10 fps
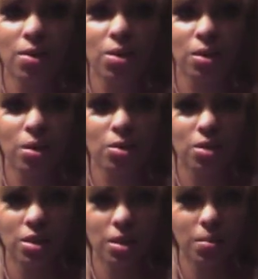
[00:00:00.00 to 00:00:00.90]
Guerrero and
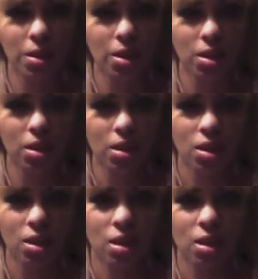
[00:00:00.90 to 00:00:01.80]
CM Punk
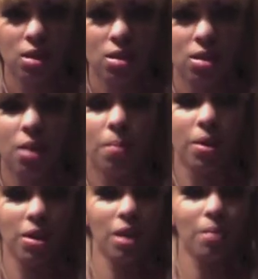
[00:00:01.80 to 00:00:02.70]

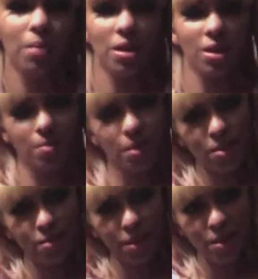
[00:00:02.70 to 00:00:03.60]
came out in
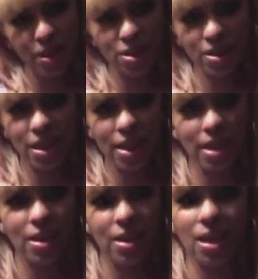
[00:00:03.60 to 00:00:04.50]
mariachi
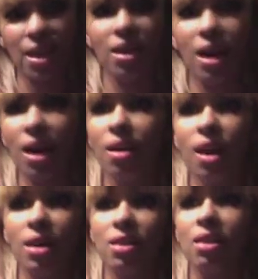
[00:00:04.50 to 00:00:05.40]
hat? And I
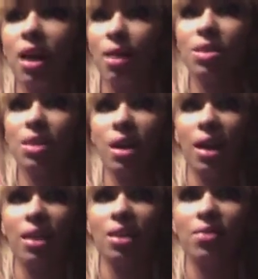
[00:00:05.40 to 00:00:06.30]
honestly, I was there.
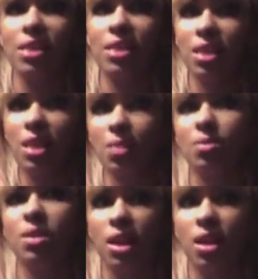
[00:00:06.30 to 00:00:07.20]
I didn't even see him
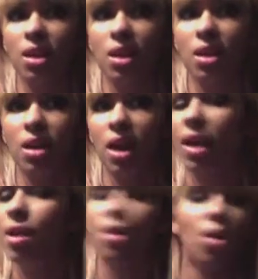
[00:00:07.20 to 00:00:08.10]
standing there. I
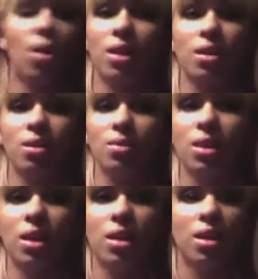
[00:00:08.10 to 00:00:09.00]
had no idea he was
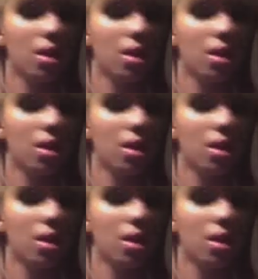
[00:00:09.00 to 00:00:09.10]
there.